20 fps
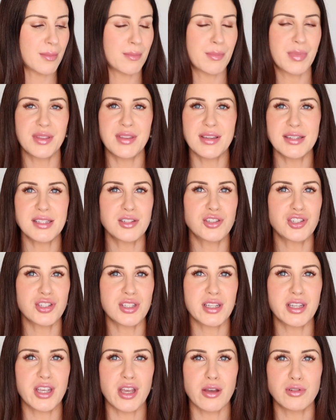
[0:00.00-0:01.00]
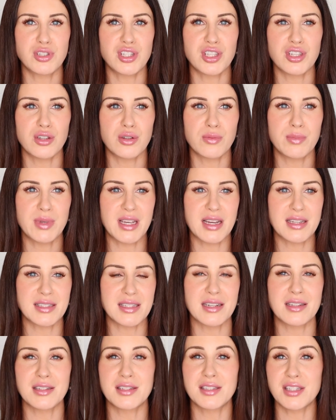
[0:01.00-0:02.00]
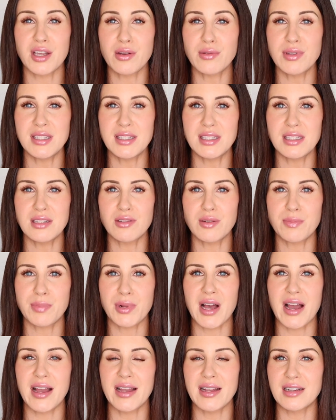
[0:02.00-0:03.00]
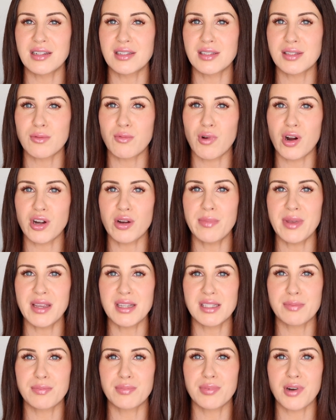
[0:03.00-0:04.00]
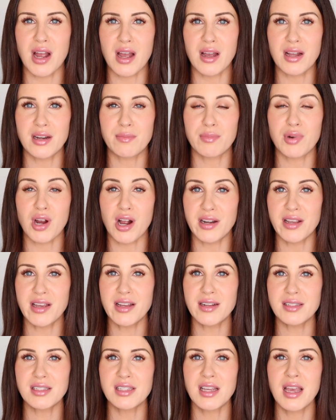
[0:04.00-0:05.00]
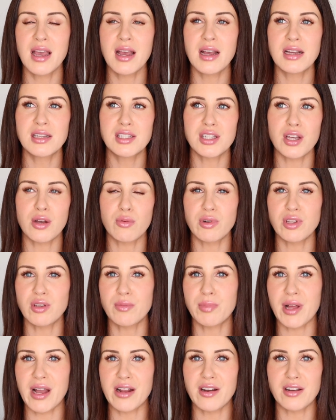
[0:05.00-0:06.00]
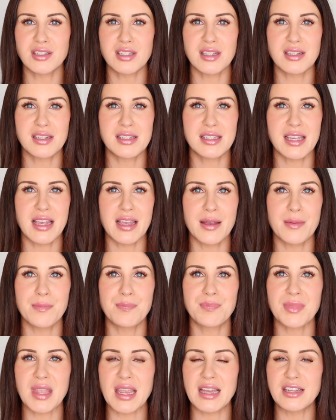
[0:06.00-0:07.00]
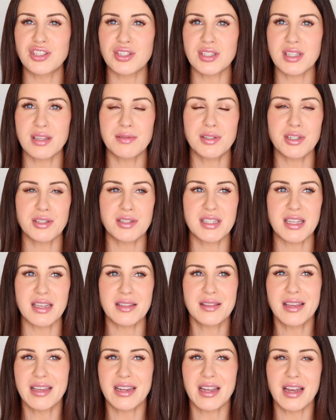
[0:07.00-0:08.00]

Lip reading: but this is just a go-to because it is so easy to apply. It is a water-based product. So when you apply it onto the skin, it just gives your skin like